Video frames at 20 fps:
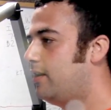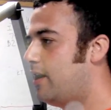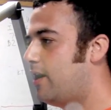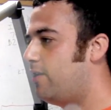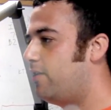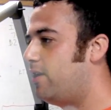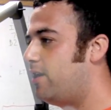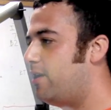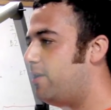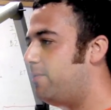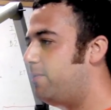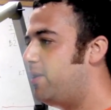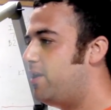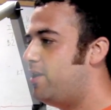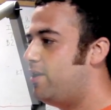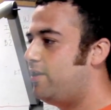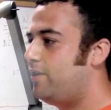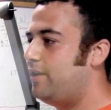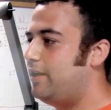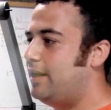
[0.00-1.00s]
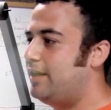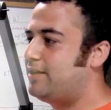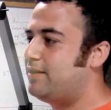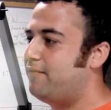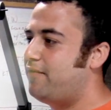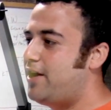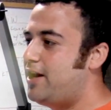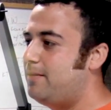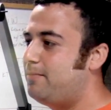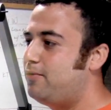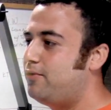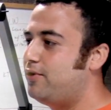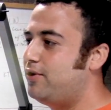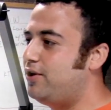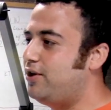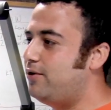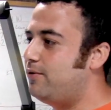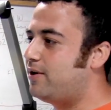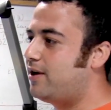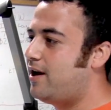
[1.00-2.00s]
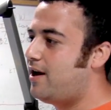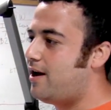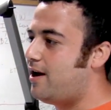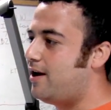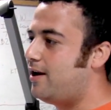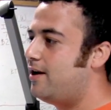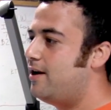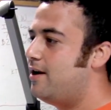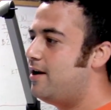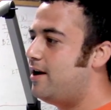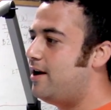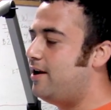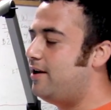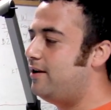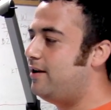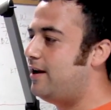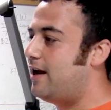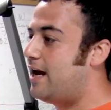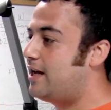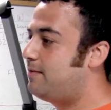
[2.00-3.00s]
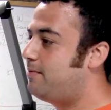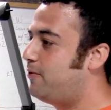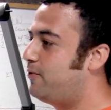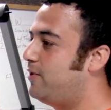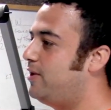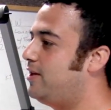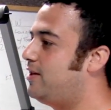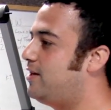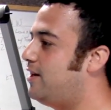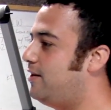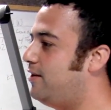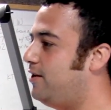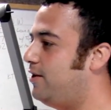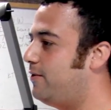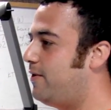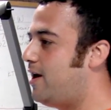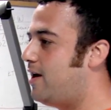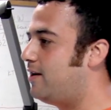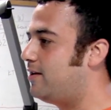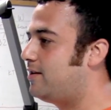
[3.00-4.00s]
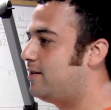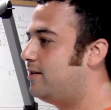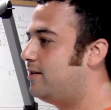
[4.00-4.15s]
Now, it's available in the UK, and it hasn't been released yet in the US.